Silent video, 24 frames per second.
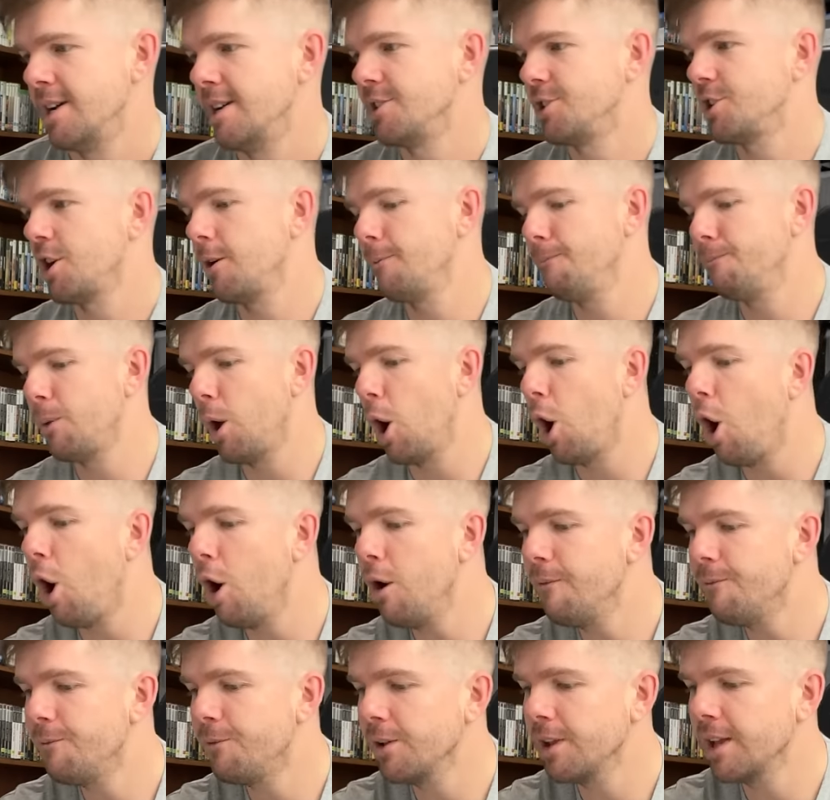So
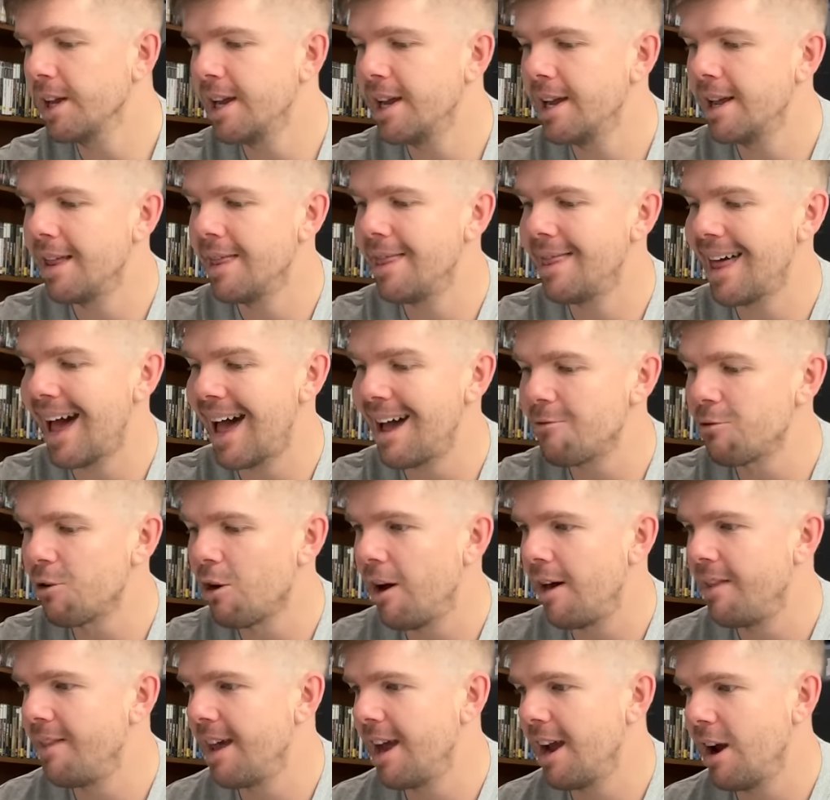hopefully that
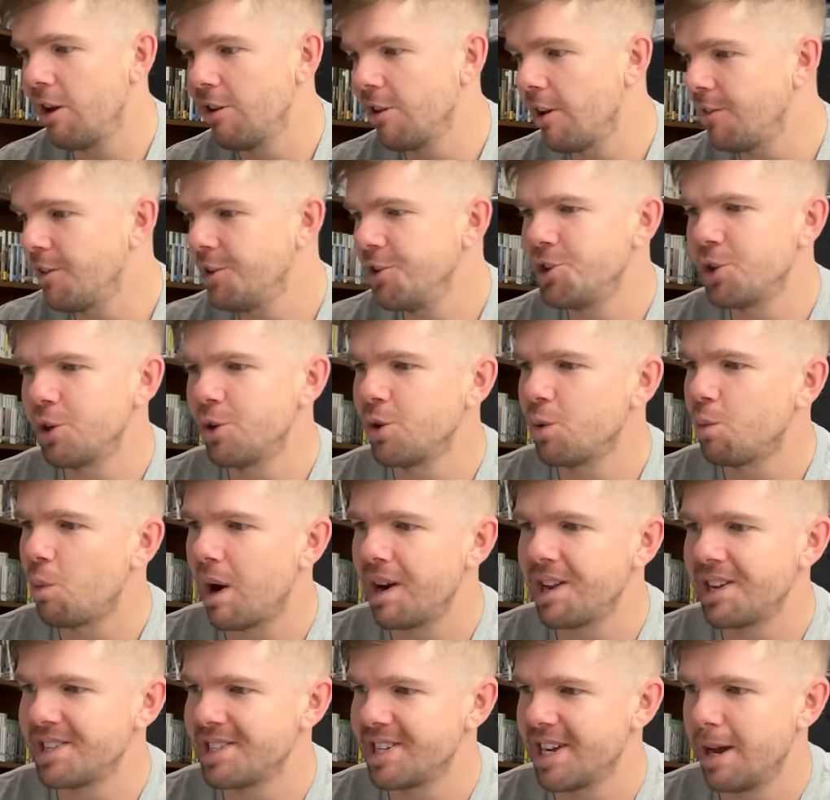right there, I'll only do the
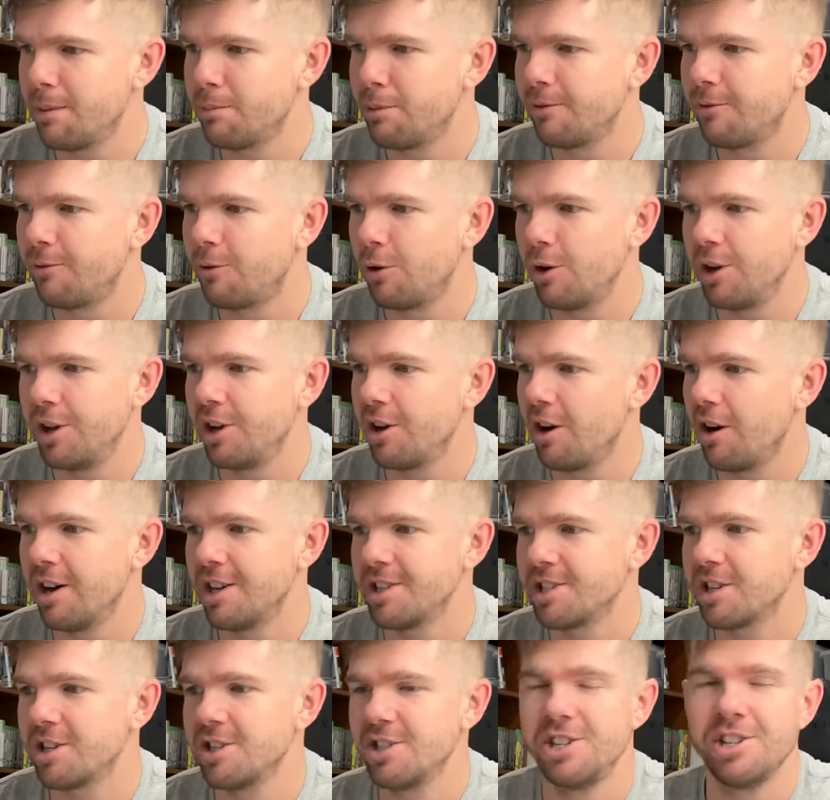one example for you
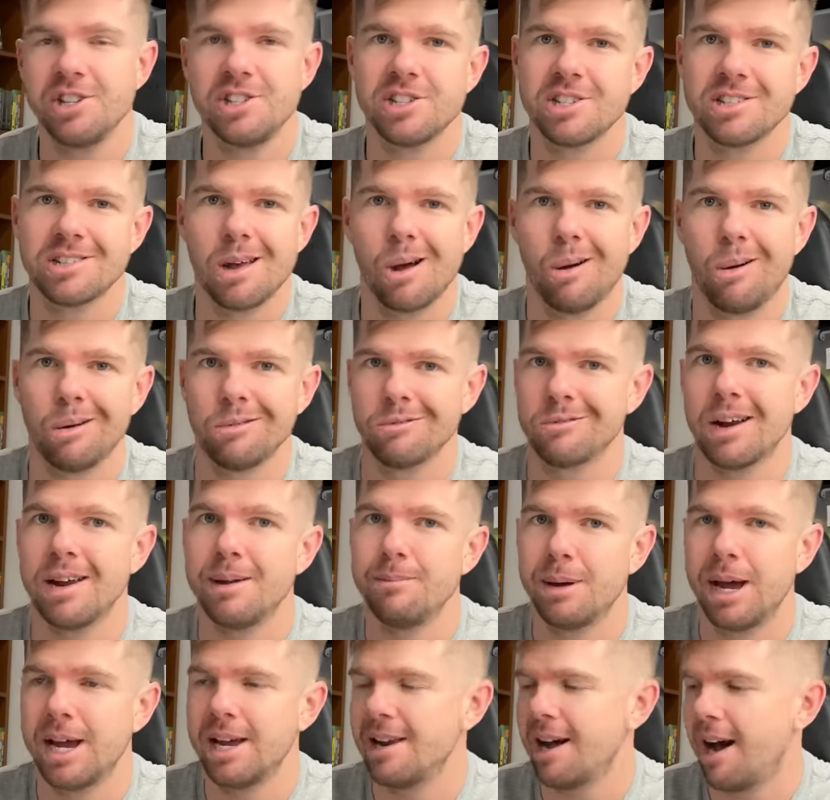guys because you just go on
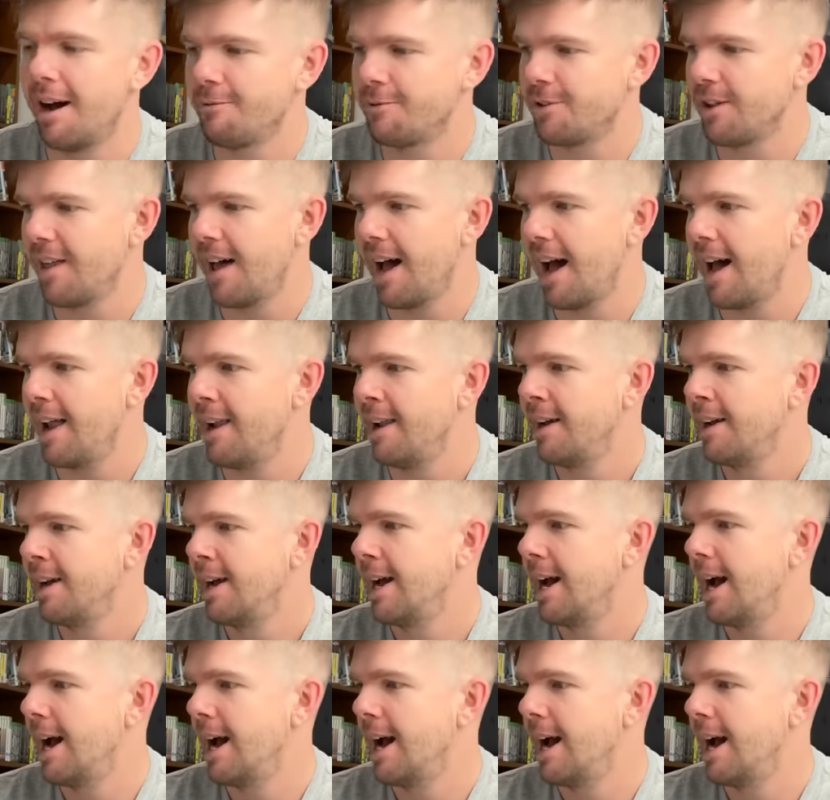repeat after that.